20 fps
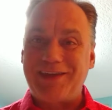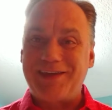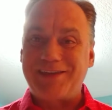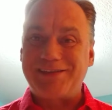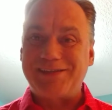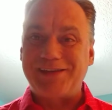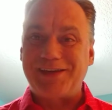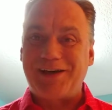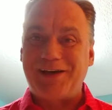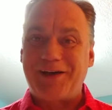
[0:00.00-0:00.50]

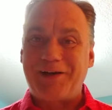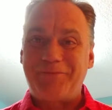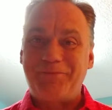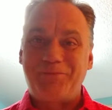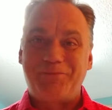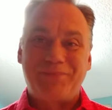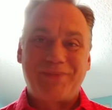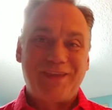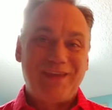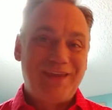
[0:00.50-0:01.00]
it's
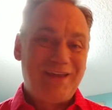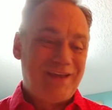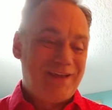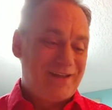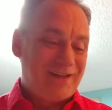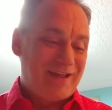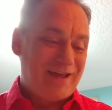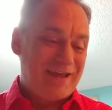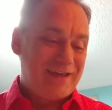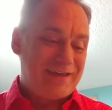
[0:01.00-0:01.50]

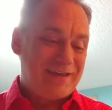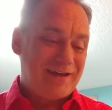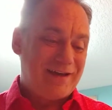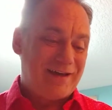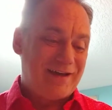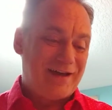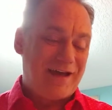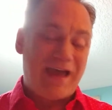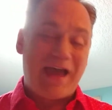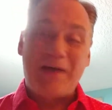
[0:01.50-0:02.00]
like
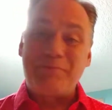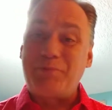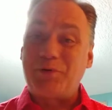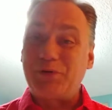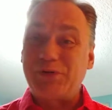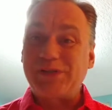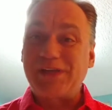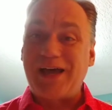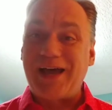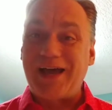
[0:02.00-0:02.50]

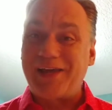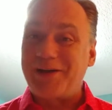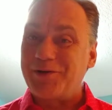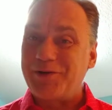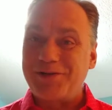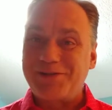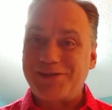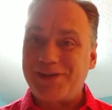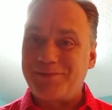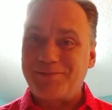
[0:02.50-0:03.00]
apple cider
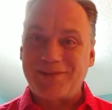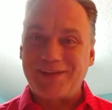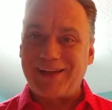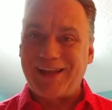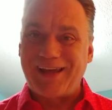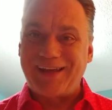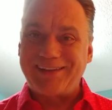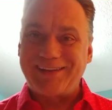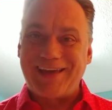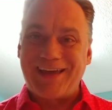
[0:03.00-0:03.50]
or something
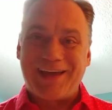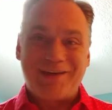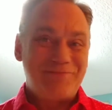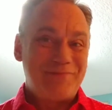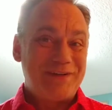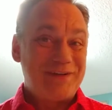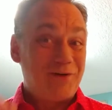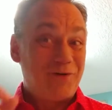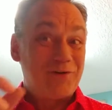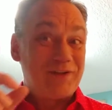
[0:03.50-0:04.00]
like that.
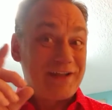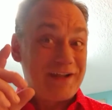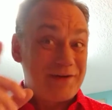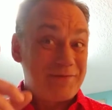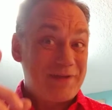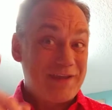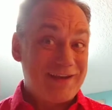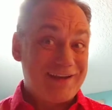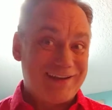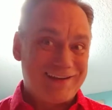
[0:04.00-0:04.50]
But don't let
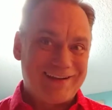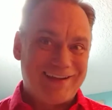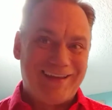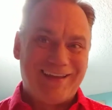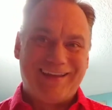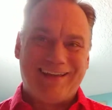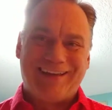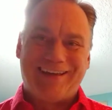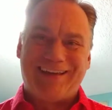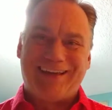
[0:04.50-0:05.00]
them eat it
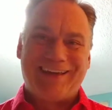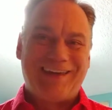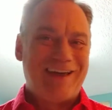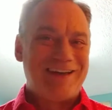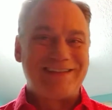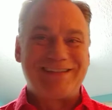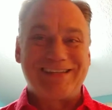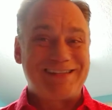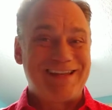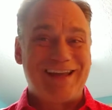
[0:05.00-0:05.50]

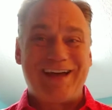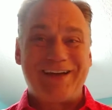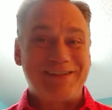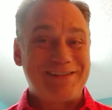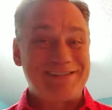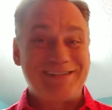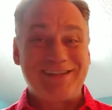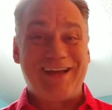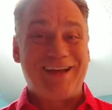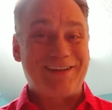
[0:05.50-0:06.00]
because it's
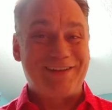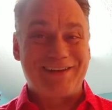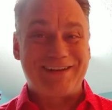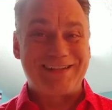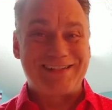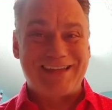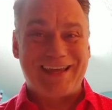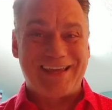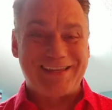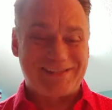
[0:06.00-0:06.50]
not
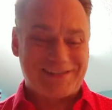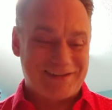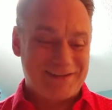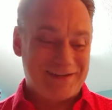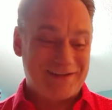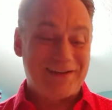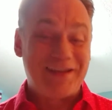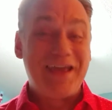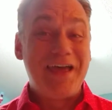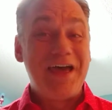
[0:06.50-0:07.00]
going to taste
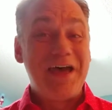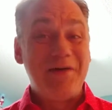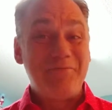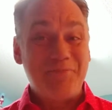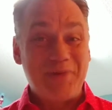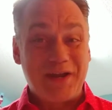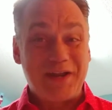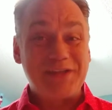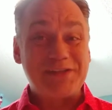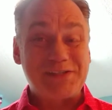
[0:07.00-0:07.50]
good.
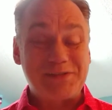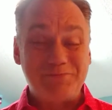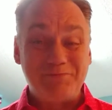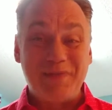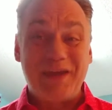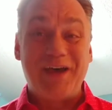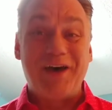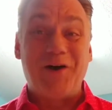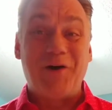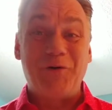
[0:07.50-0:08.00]
But it
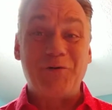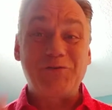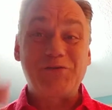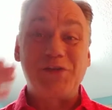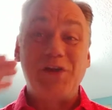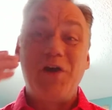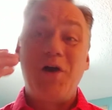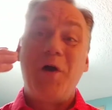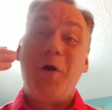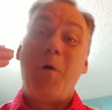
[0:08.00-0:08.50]

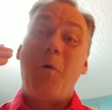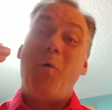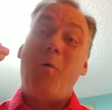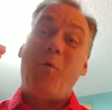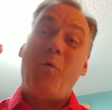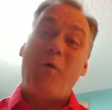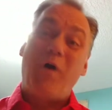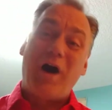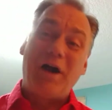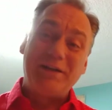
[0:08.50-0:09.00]
smells
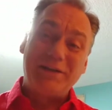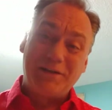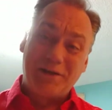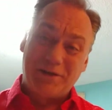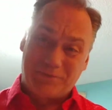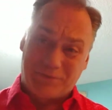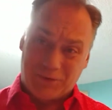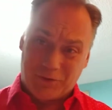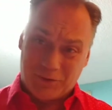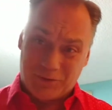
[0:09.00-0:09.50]

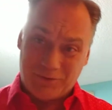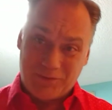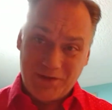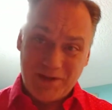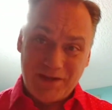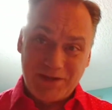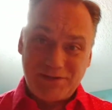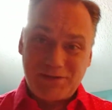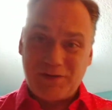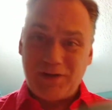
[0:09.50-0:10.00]
wonderful.
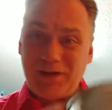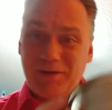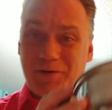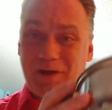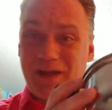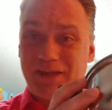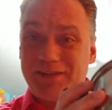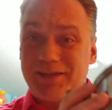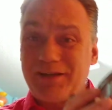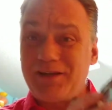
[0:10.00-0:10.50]
So
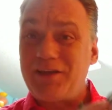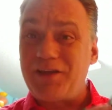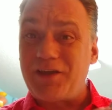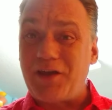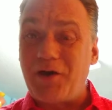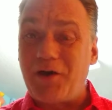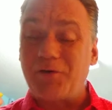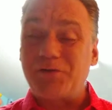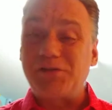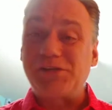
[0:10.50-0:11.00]
anyway, there you
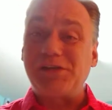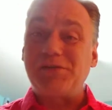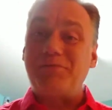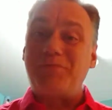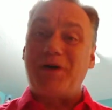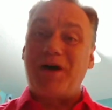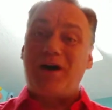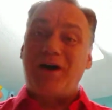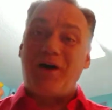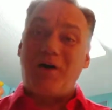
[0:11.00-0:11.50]
go.
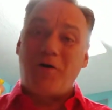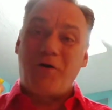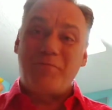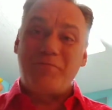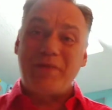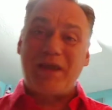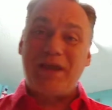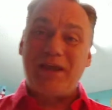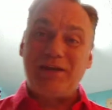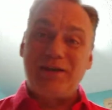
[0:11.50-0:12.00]
Some
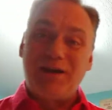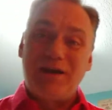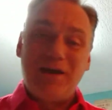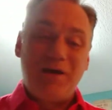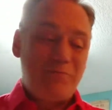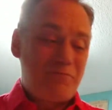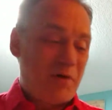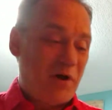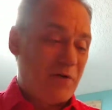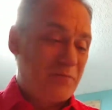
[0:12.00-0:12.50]
homemade
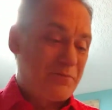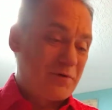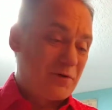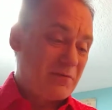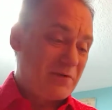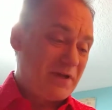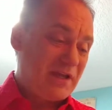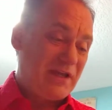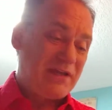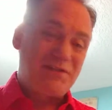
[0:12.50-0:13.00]

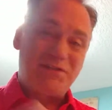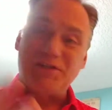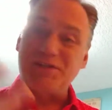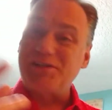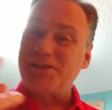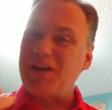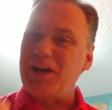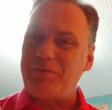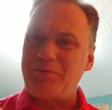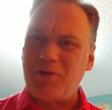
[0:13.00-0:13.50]
potpourri.
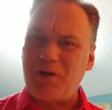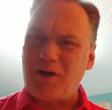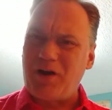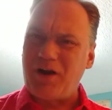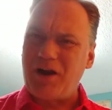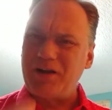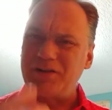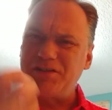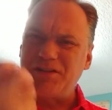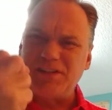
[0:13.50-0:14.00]
Just a couple of
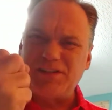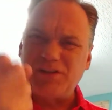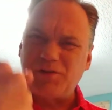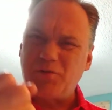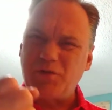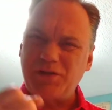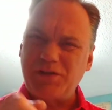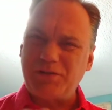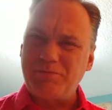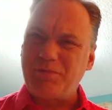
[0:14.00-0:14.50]
oranges,
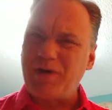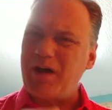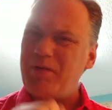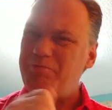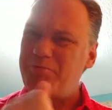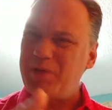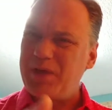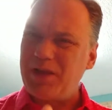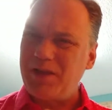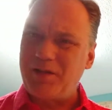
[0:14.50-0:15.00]
squish them
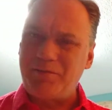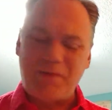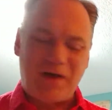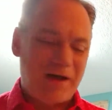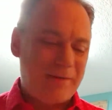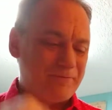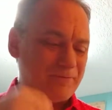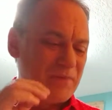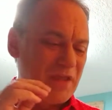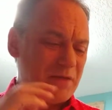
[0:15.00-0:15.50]
up, peel them
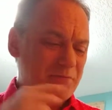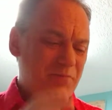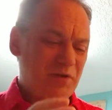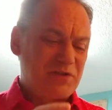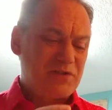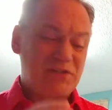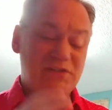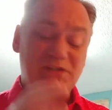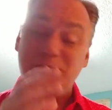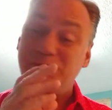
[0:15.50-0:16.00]
up,
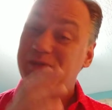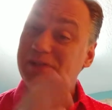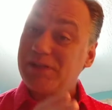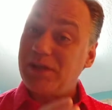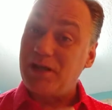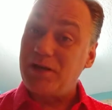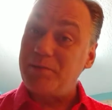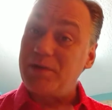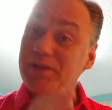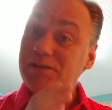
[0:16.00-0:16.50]
put you some
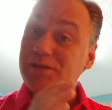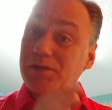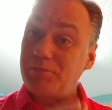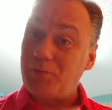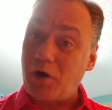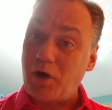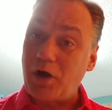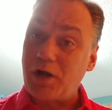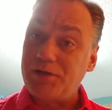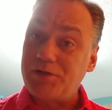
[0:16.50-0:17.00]
cinnamon, some
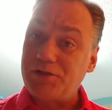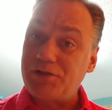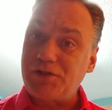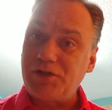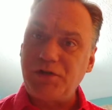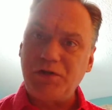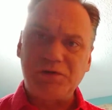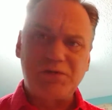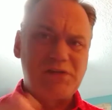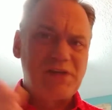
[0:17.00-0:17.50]
orange
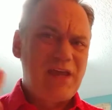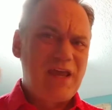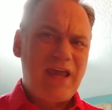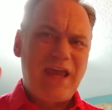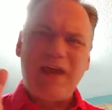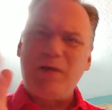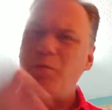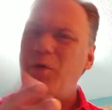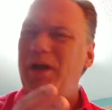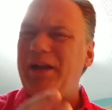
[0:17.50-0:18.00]
juice,
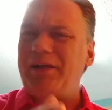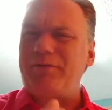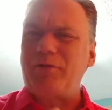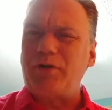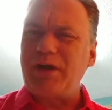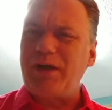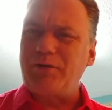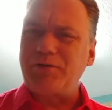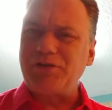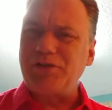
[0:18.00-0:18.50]
and
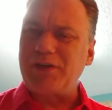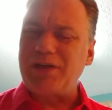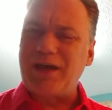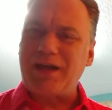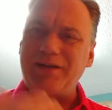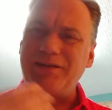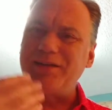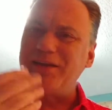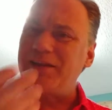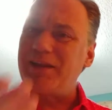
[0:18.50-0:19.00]
whatever else you
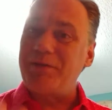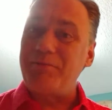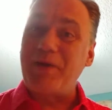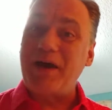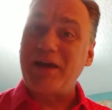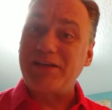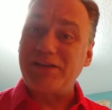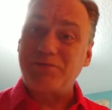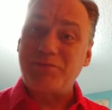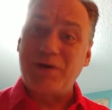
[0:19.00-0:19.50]
got in there that
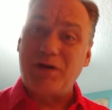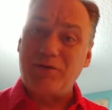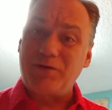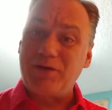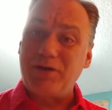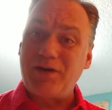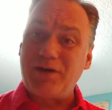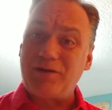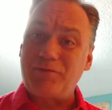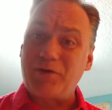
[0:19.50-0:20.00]
might smell
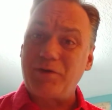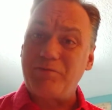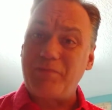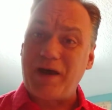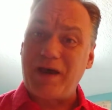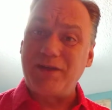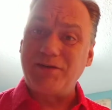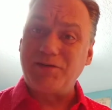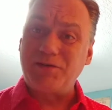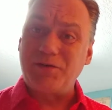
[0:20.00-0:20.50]
good and
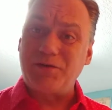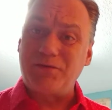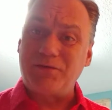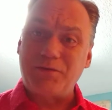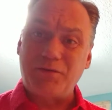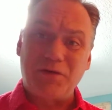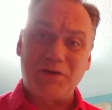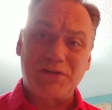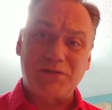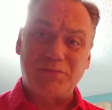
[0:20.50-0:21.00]
remind you of
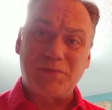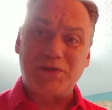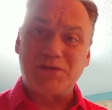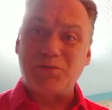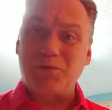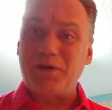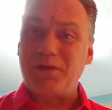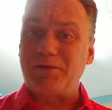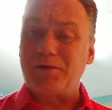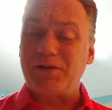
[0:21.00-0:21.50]

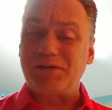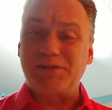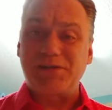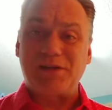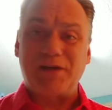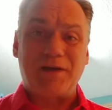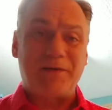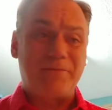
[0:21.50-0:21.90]
Christmas, whether it's